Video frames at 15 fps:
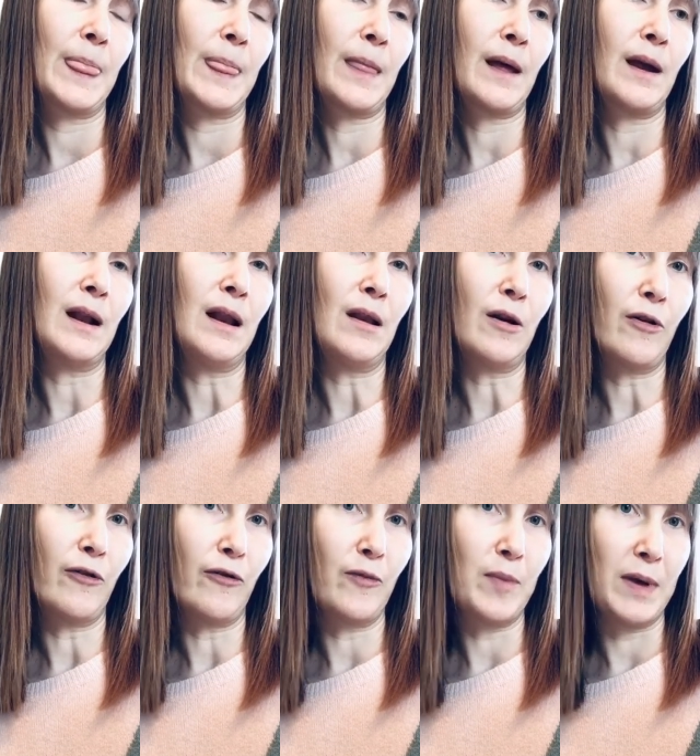by
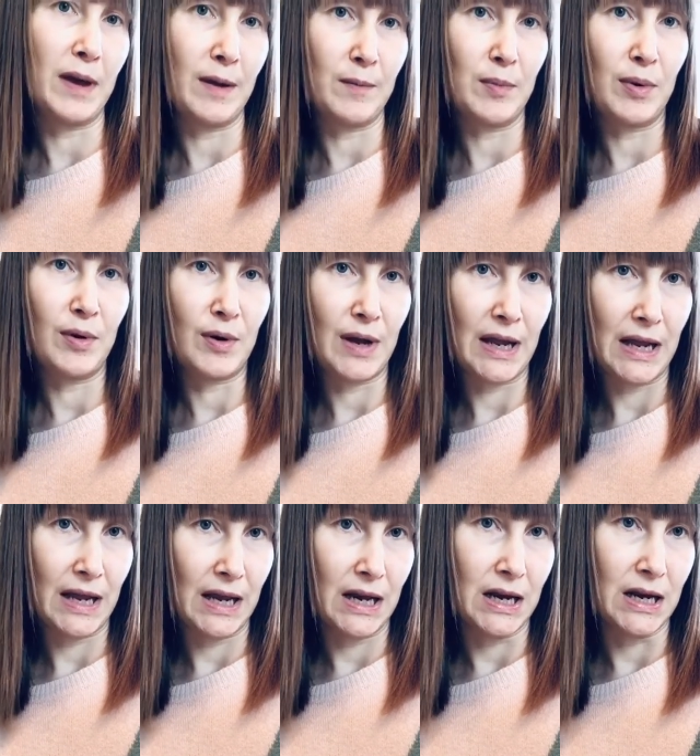love being put
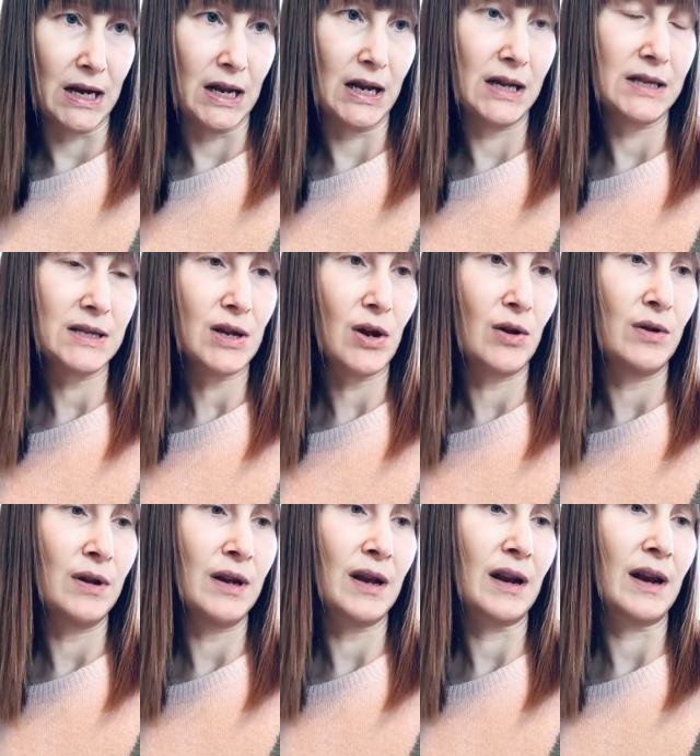in. It's
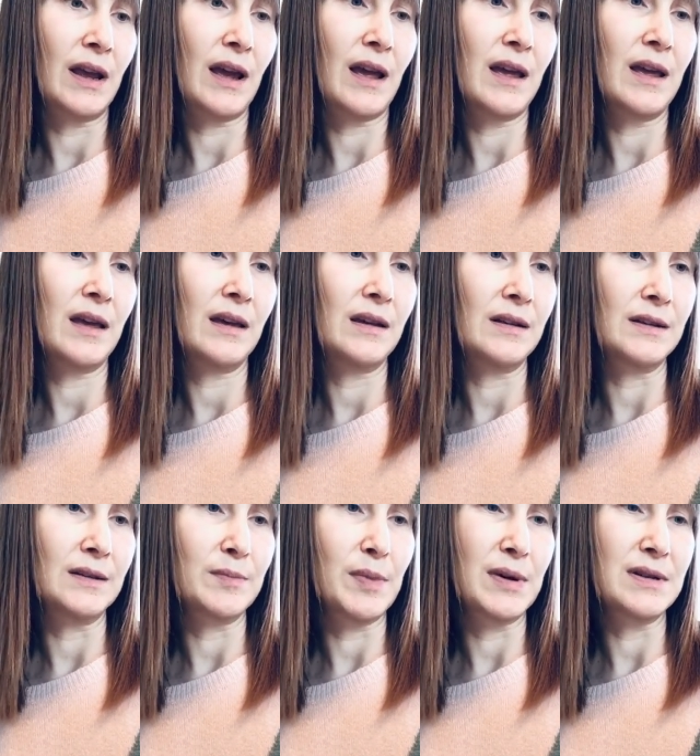only going to get
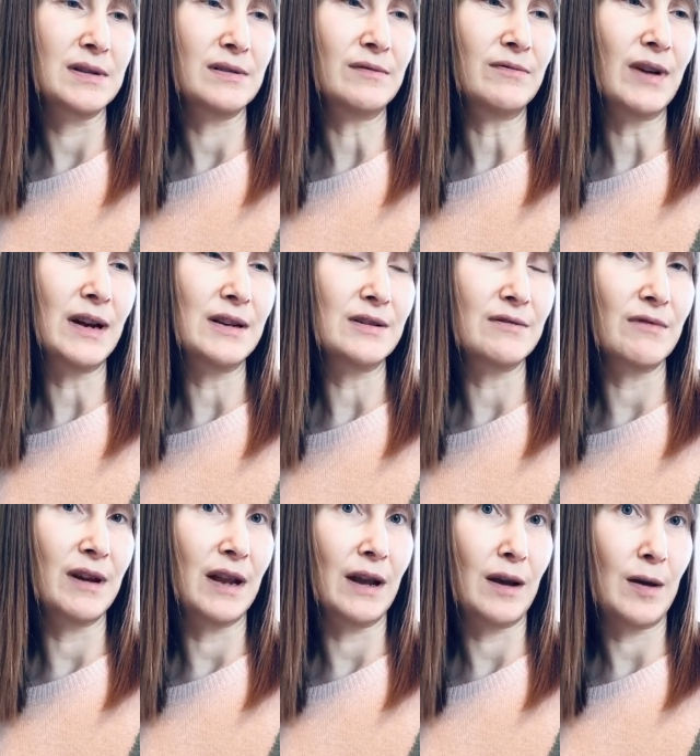healed by
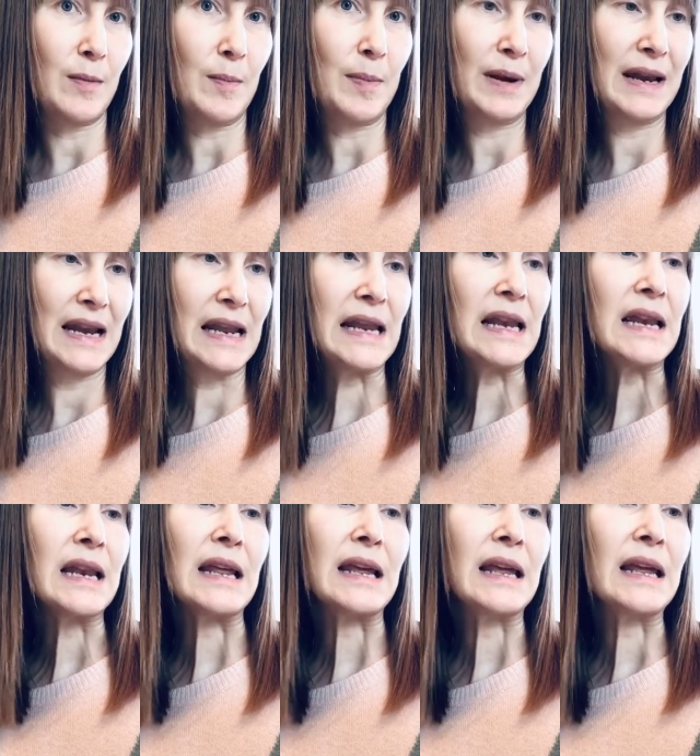surrendering
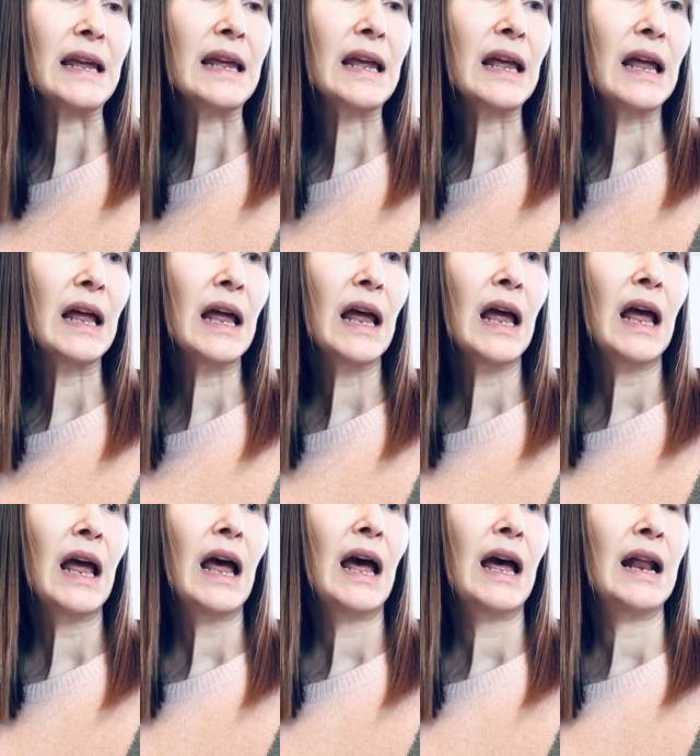completely
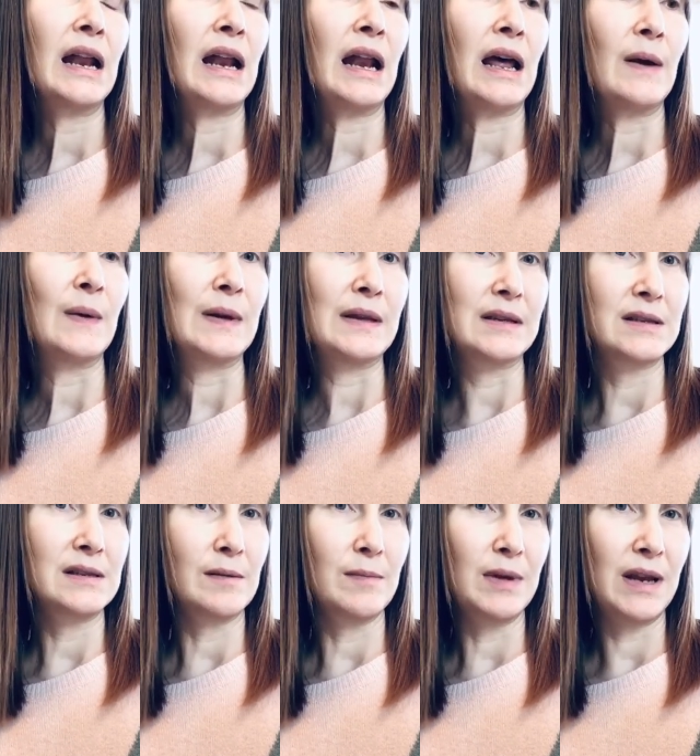and allowing
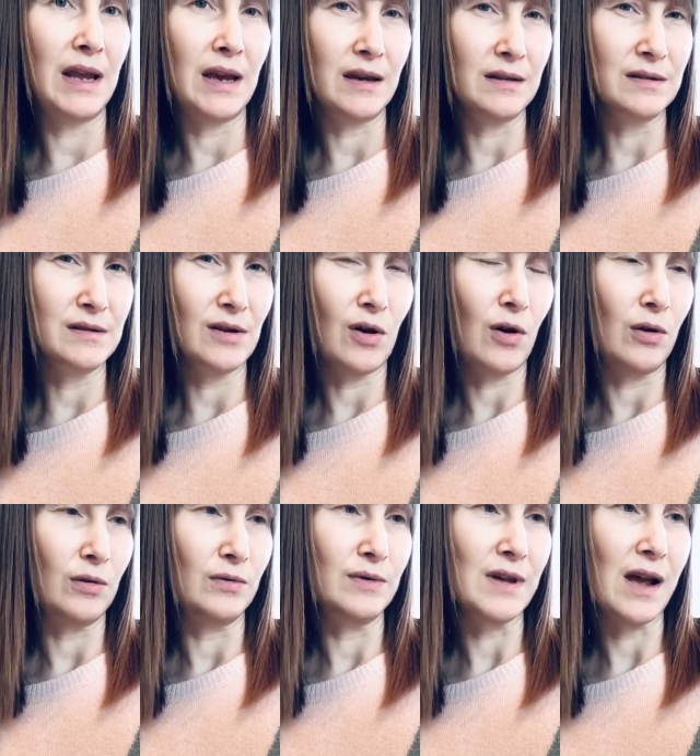somebody else to
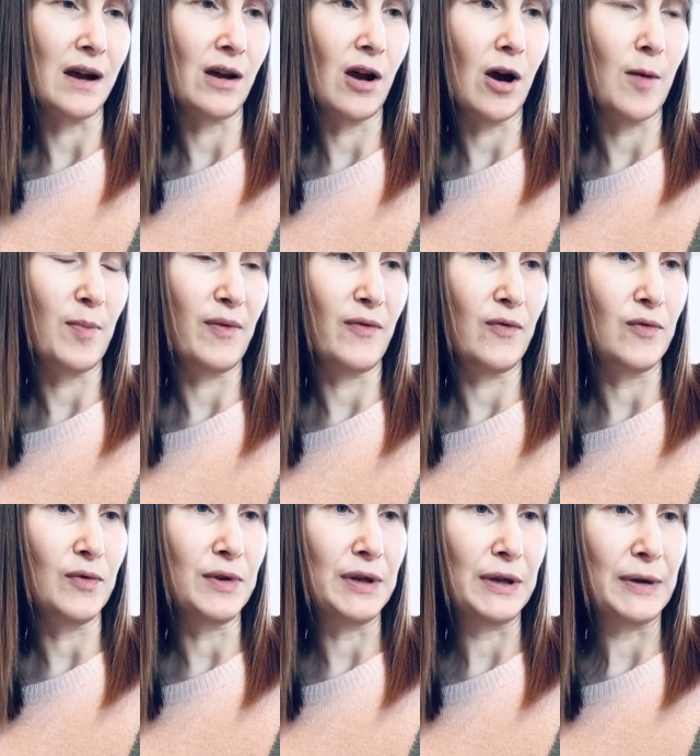hold that cup
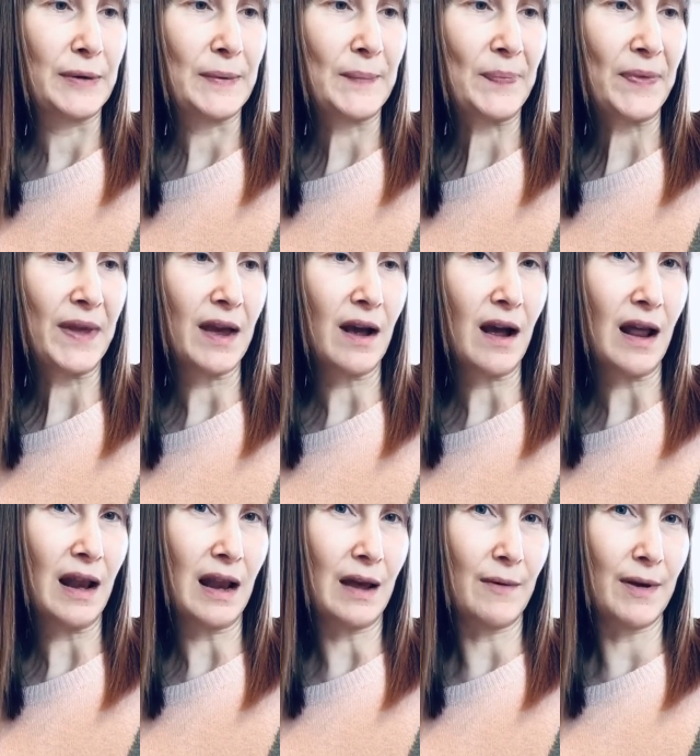for you. Yeah,
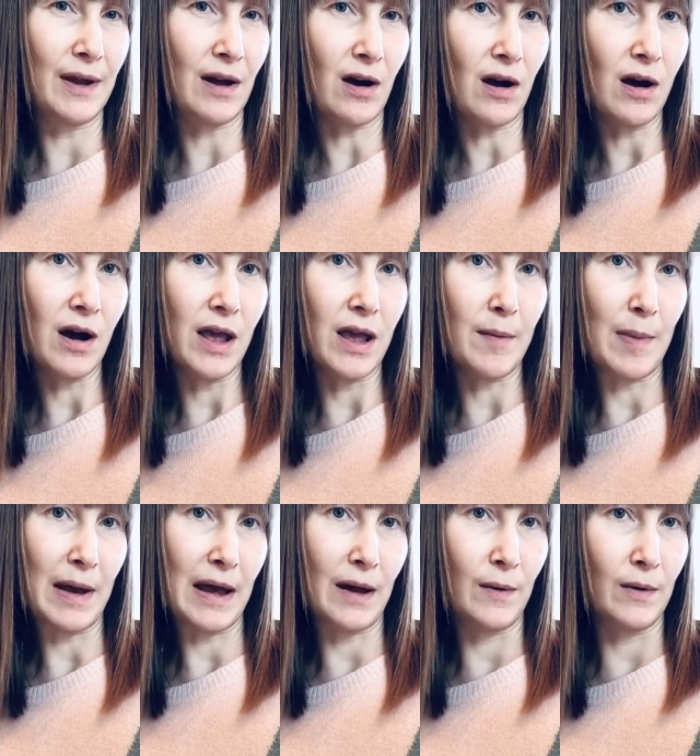allowing a higher
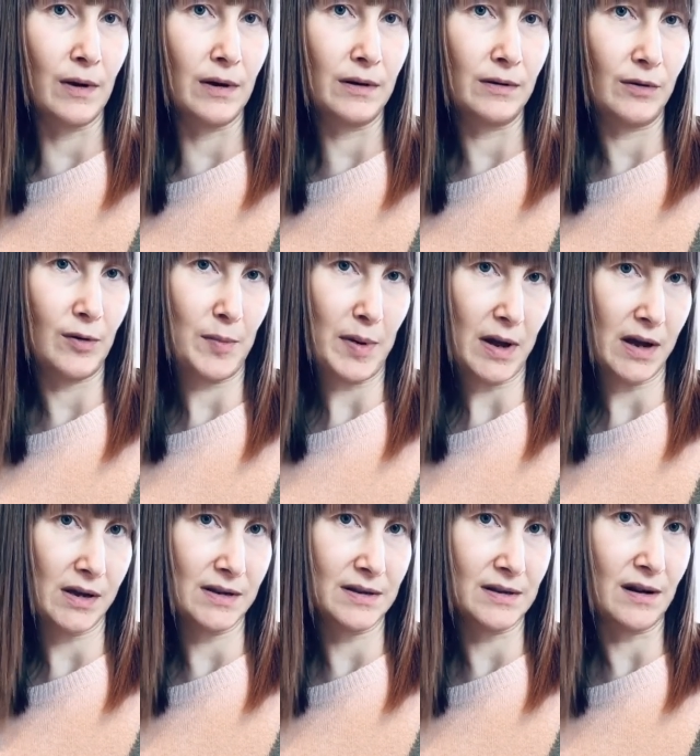power, not a
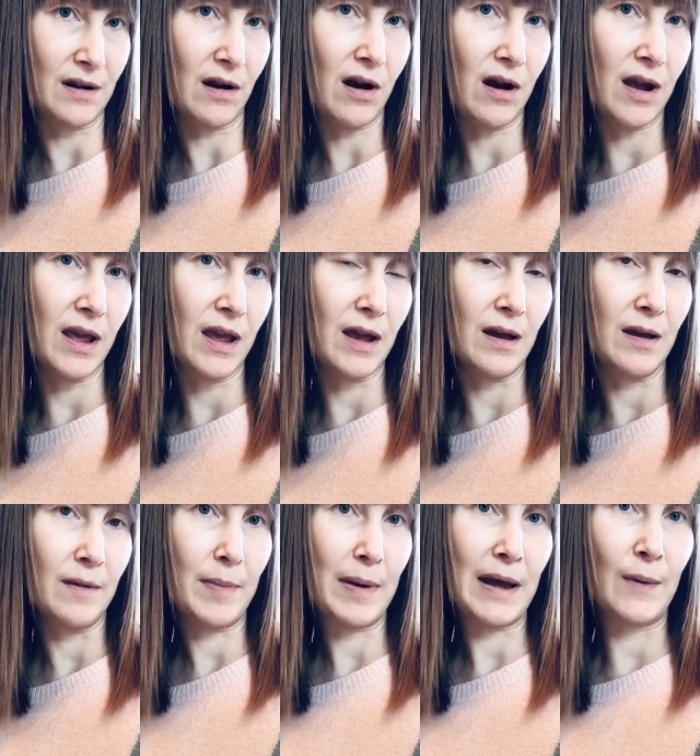person, a higher
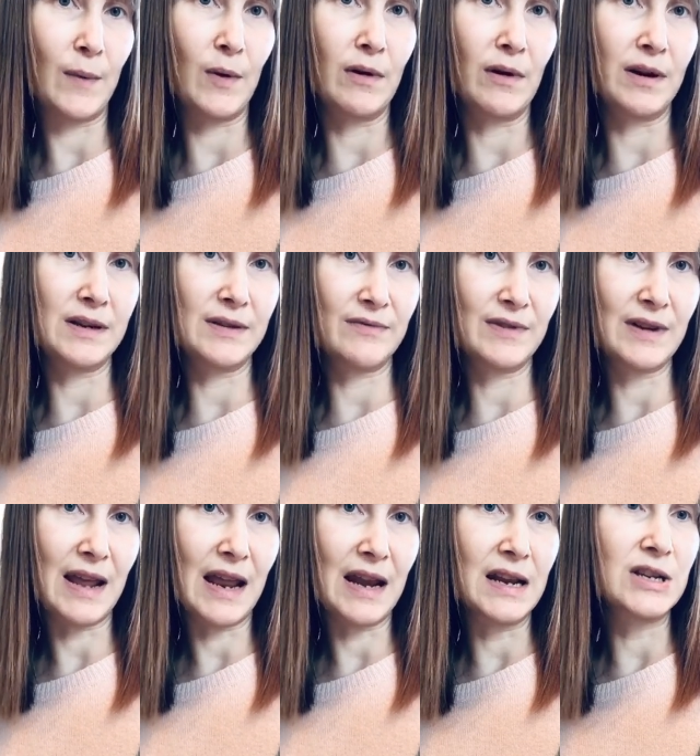power, a different
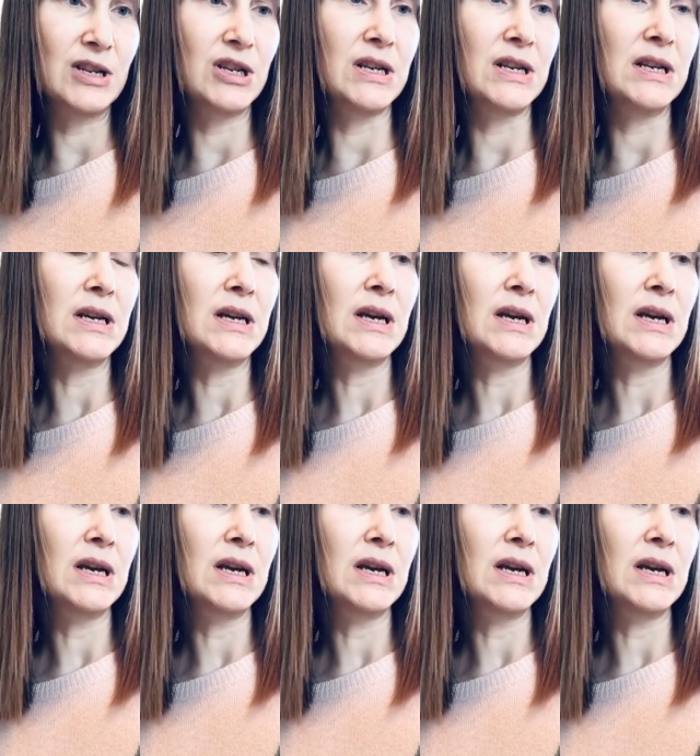energy,